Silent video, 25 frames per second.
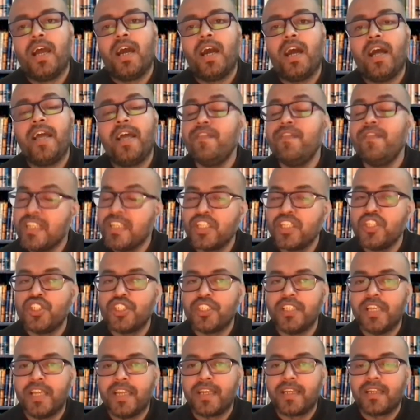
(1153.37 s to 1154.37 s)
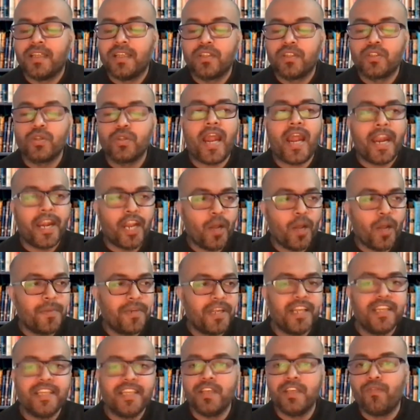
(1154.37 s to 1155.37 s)
Reverse engineering, so adapt
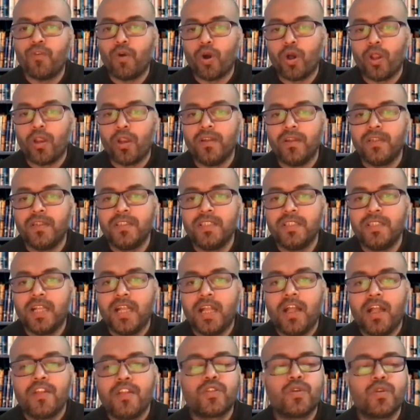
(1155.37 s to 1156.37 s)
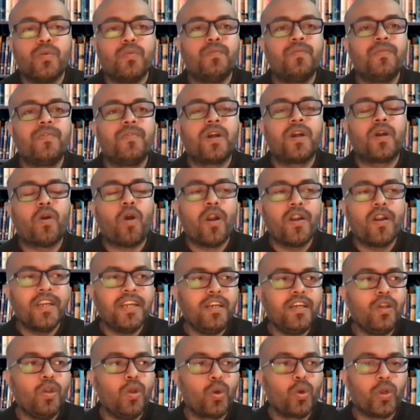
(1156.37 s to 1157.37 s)
and evolve. So
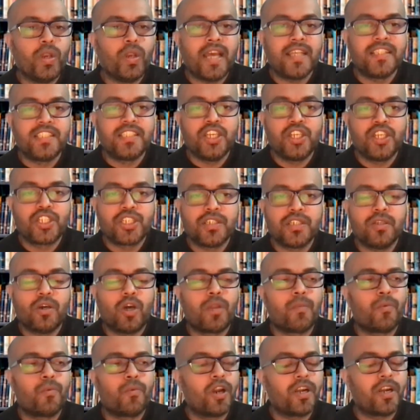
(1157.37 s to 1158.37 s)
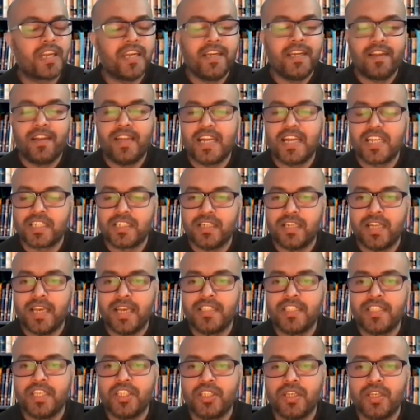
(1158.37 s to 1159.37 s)
content localization or product
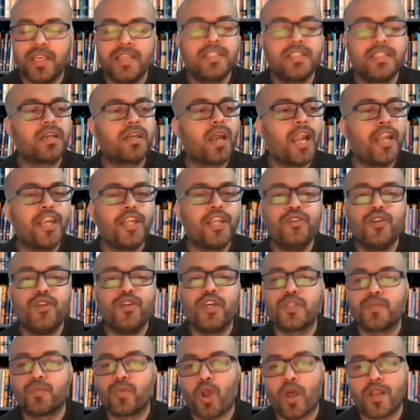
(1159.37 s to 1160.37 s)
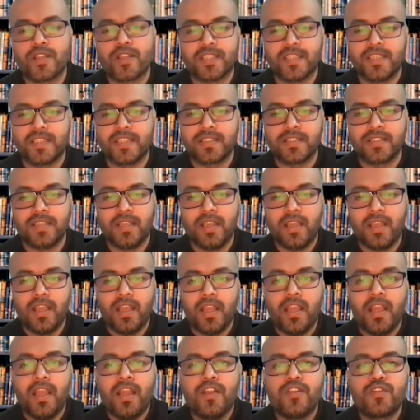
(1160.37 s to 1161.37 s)
internationalization is a continuous process.
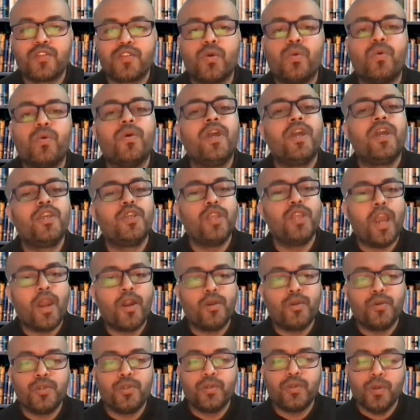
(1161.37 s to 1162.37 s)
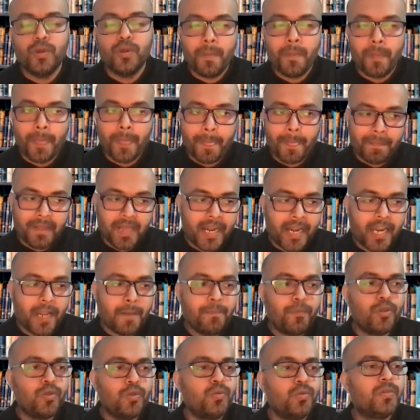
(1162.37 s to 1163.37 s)
So you have to
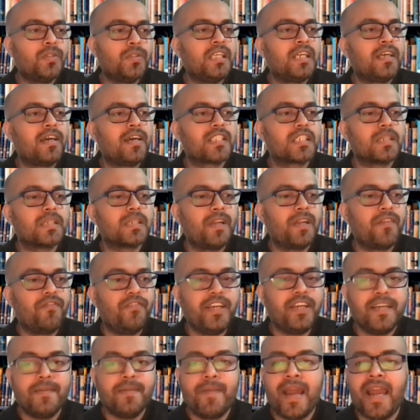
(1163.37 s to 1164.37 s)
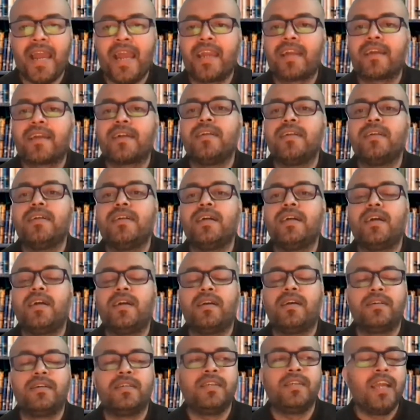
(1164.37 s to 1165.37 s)
adapt to the customer feedback,
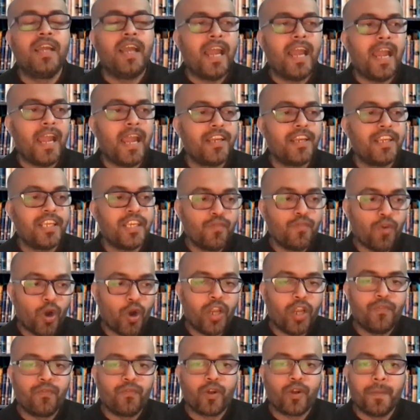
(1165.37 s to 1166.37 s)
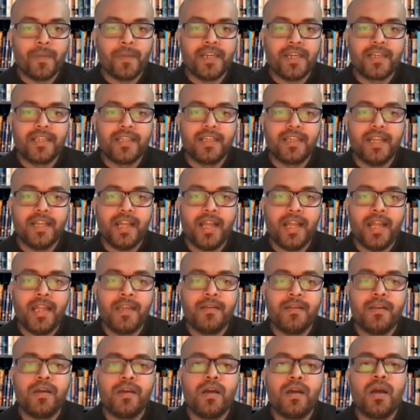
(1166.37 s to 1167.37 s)
and evolve from it,
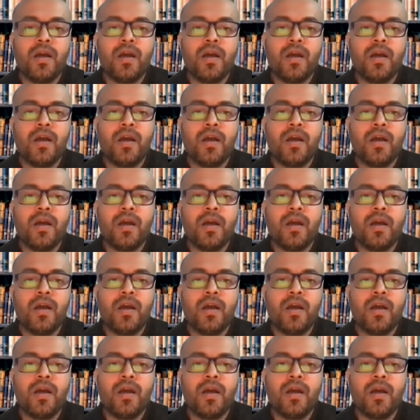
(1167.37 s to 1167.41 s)
and